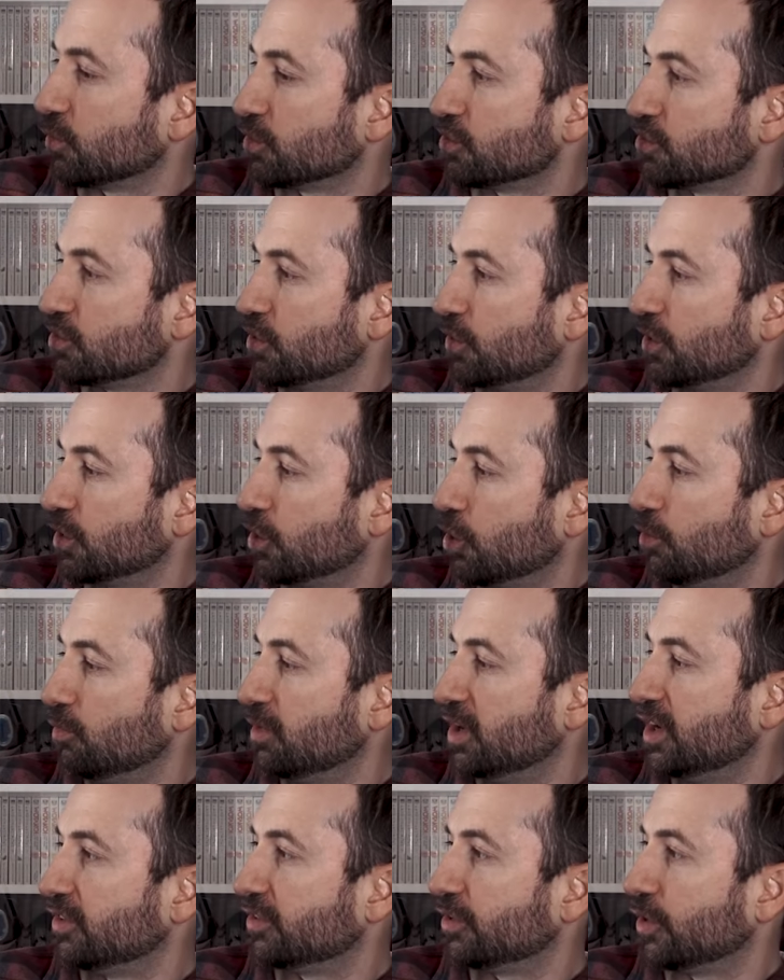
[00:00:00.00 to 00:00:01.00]
We're showing
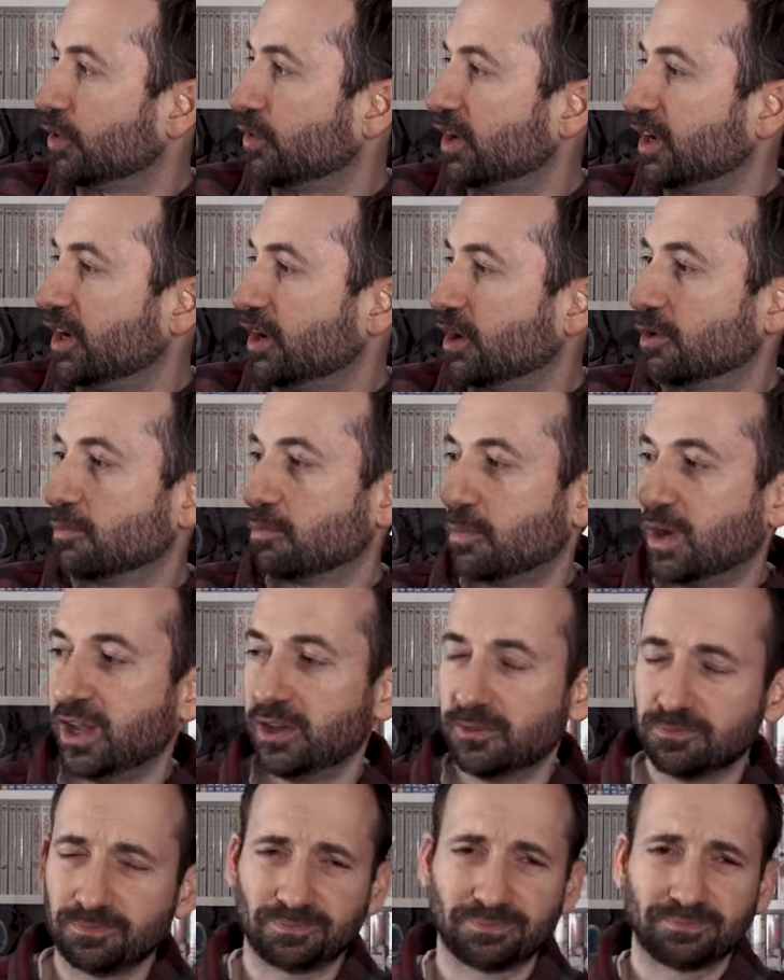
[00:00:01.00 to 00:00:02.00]
Komi and Sony here,
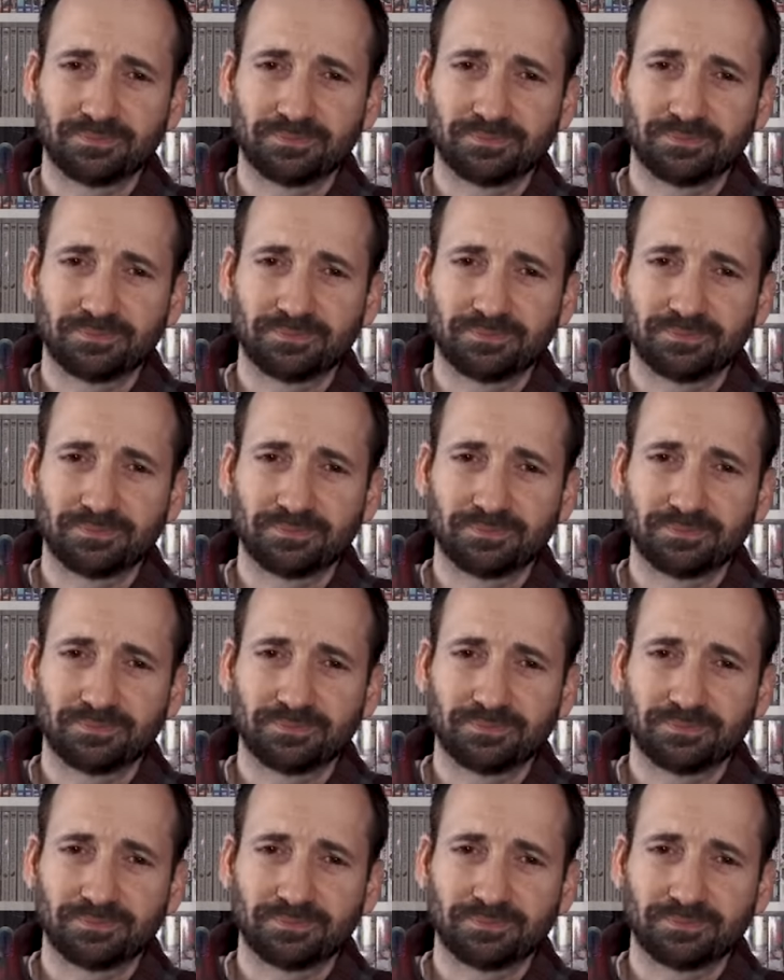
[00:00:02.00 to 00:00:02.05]
but